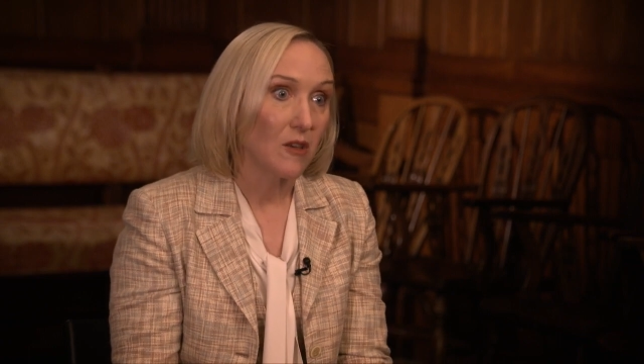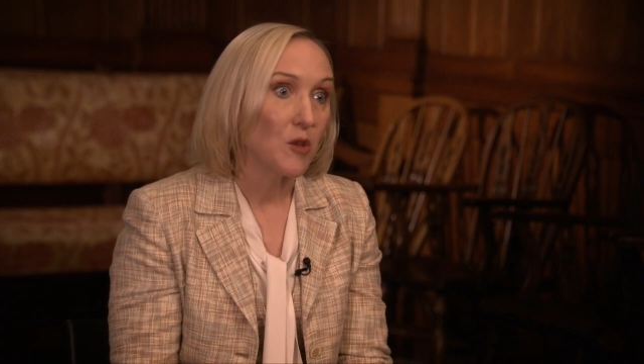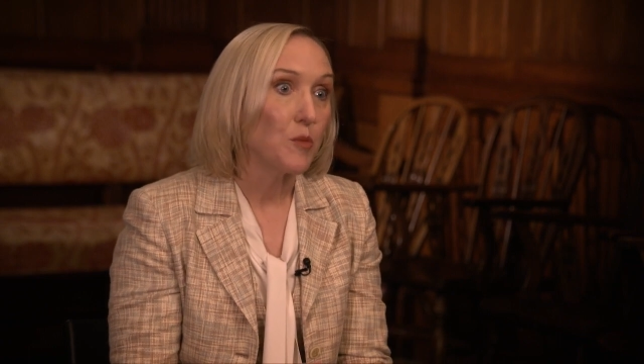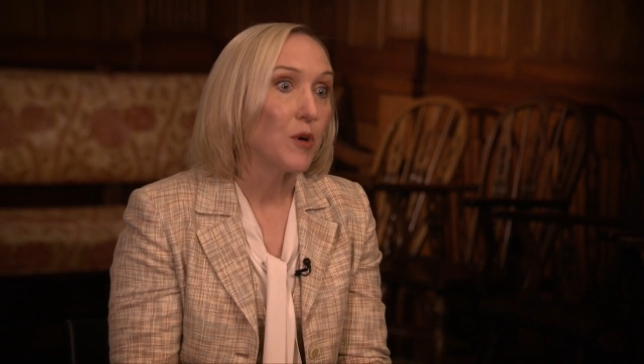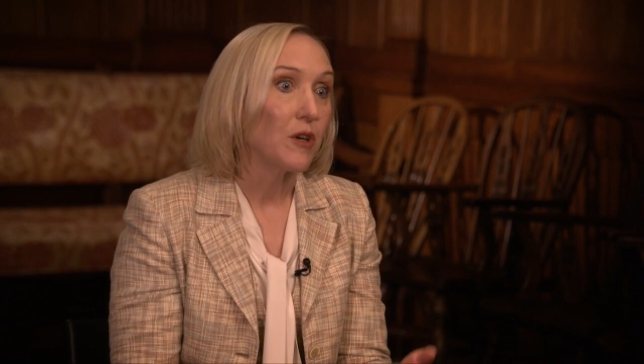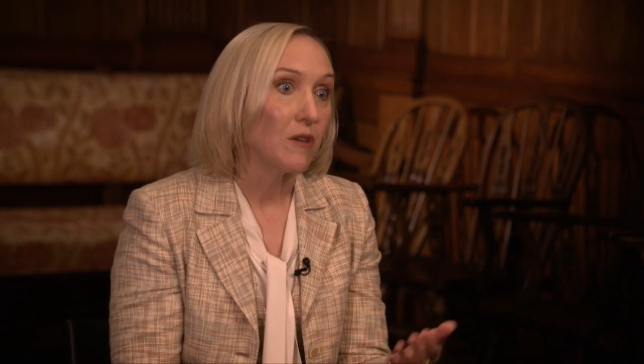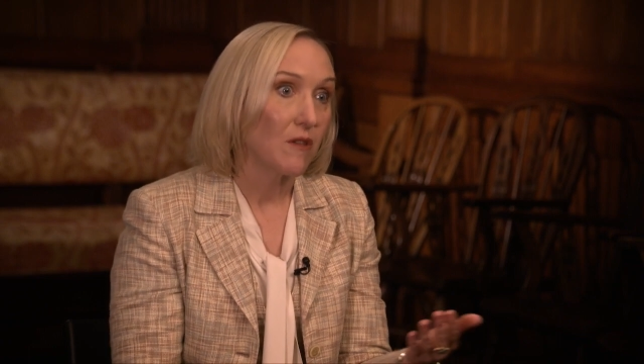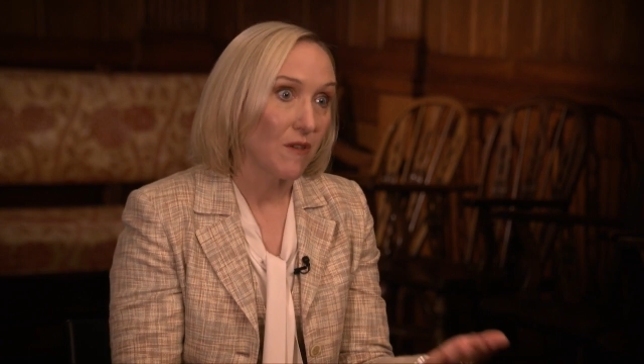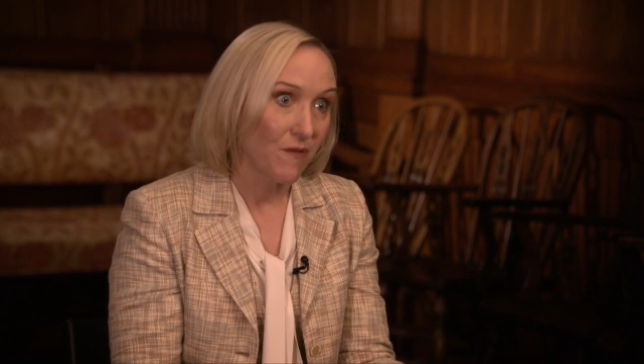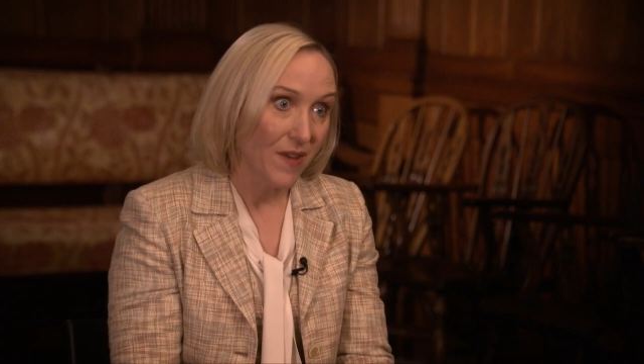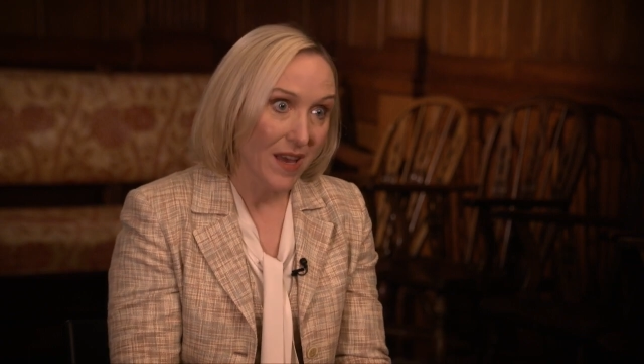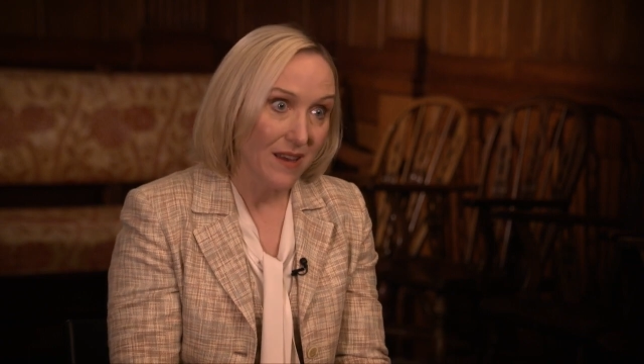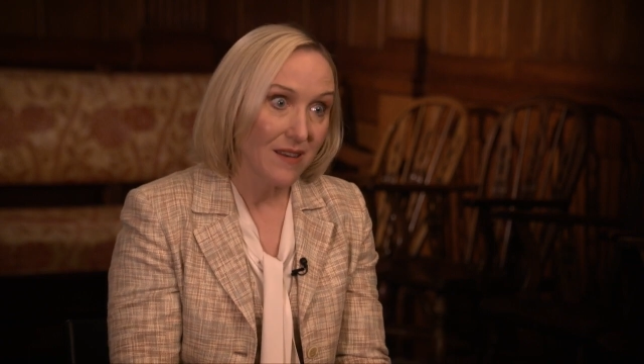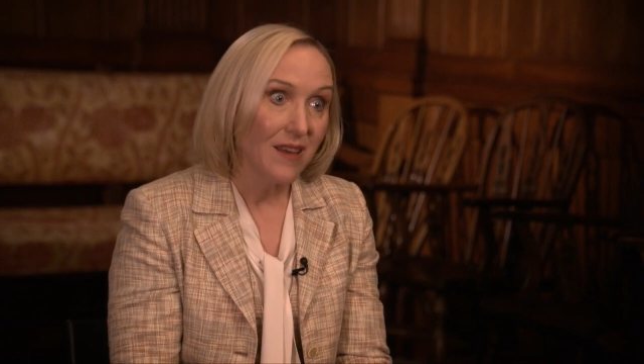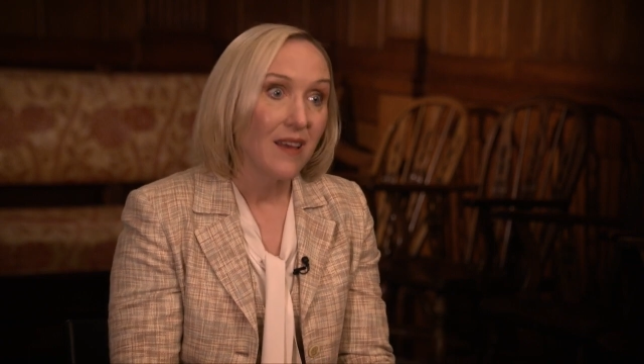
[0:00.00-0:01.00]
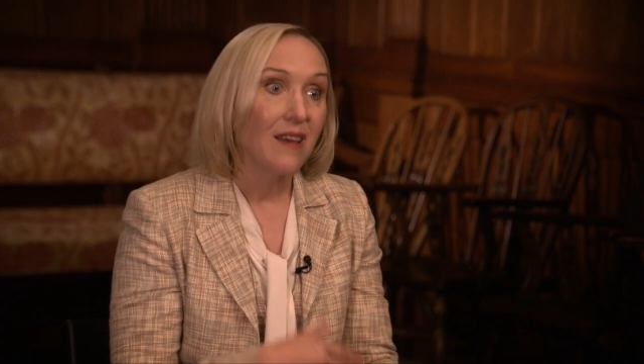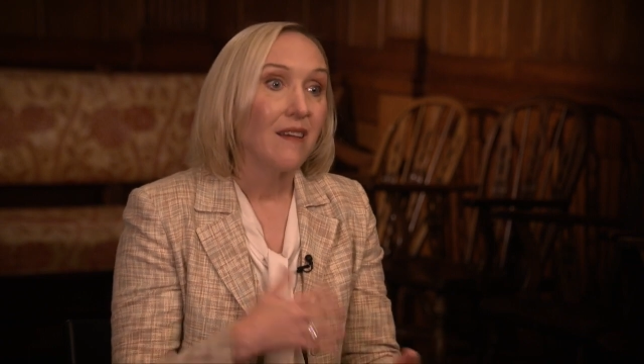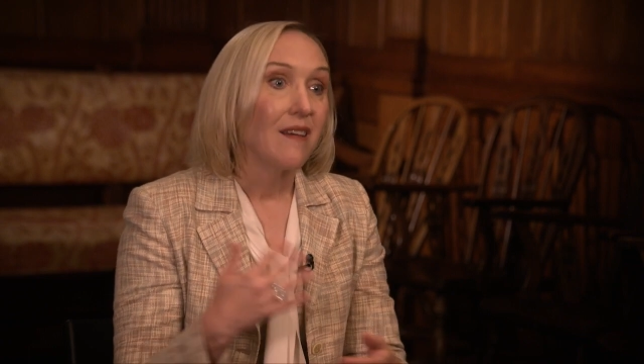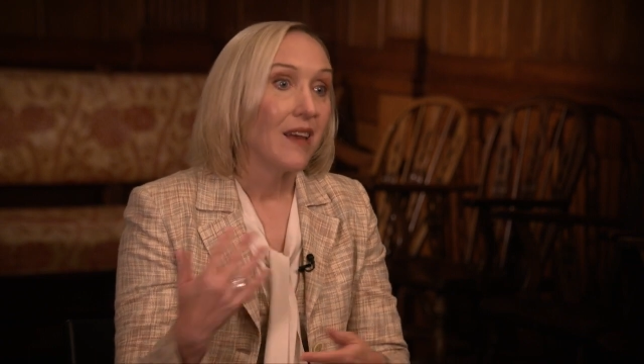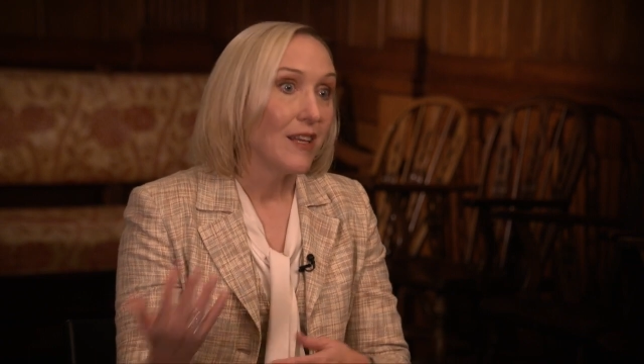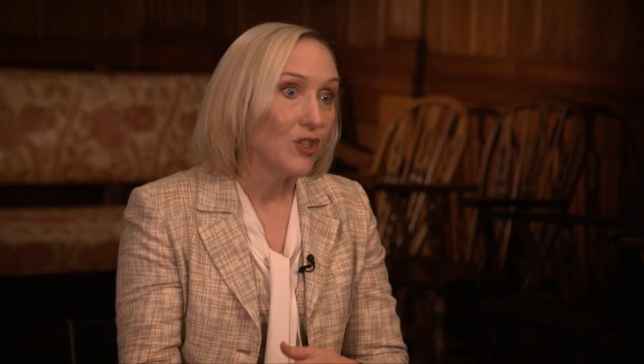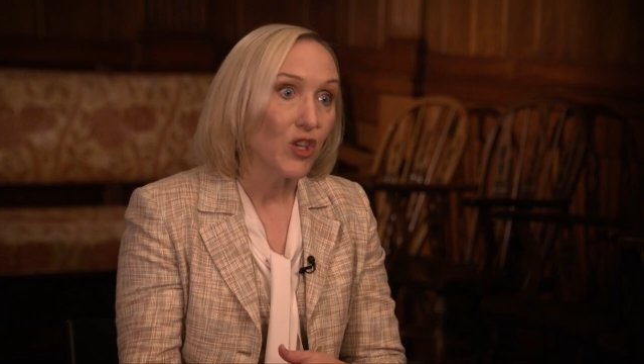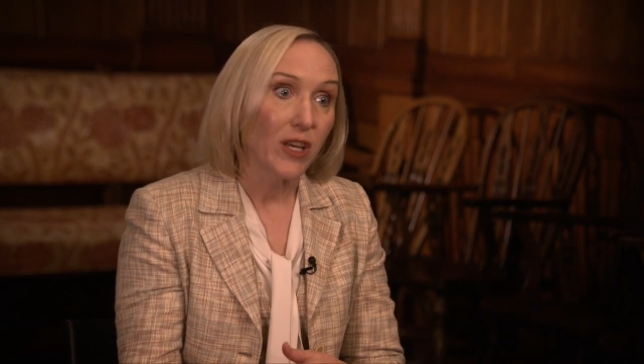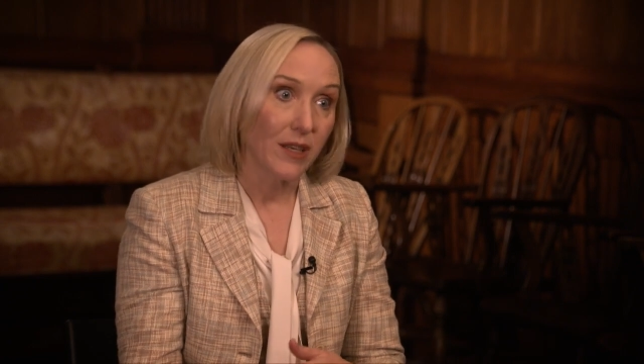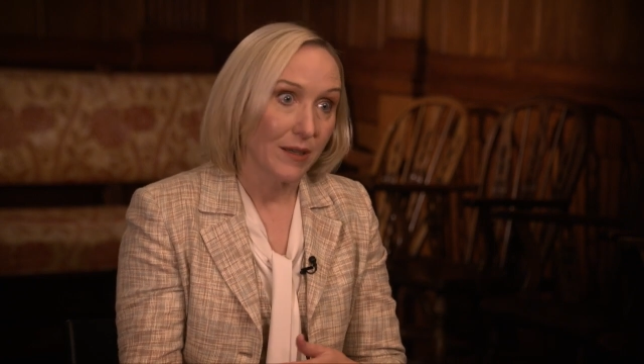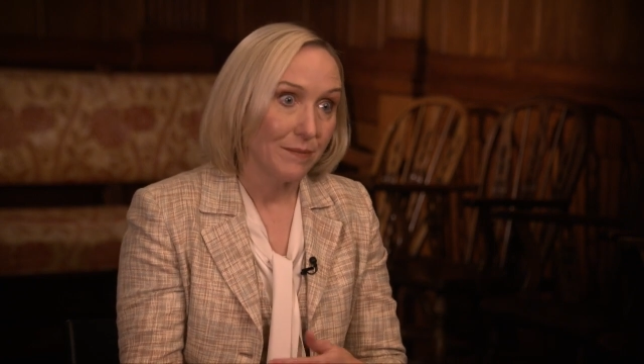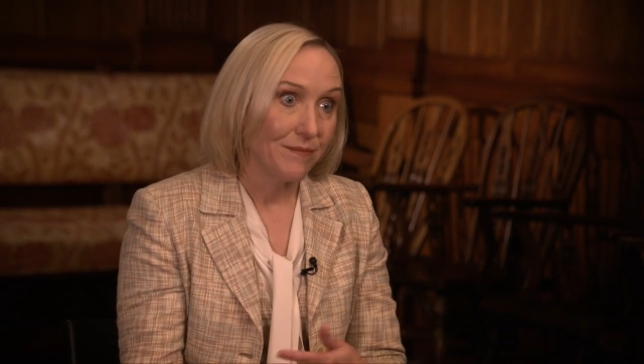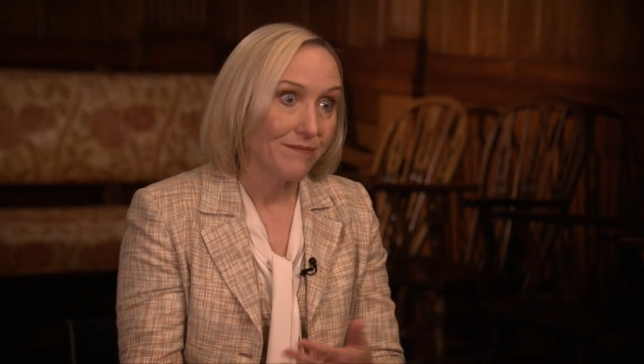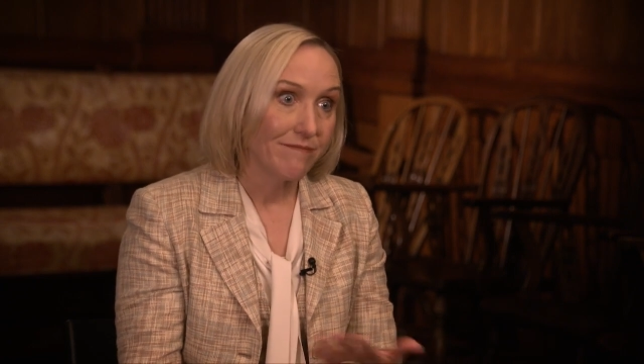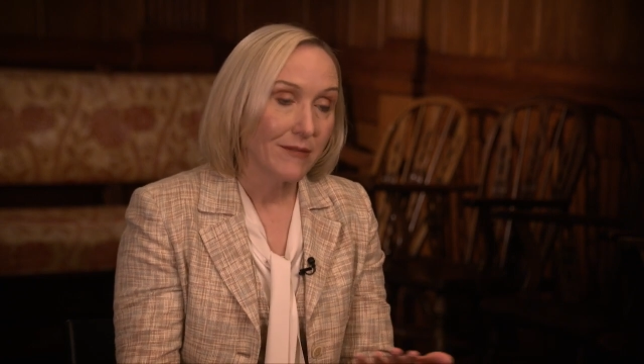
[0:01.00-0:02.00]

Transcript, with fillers: on the part of the Fed and China.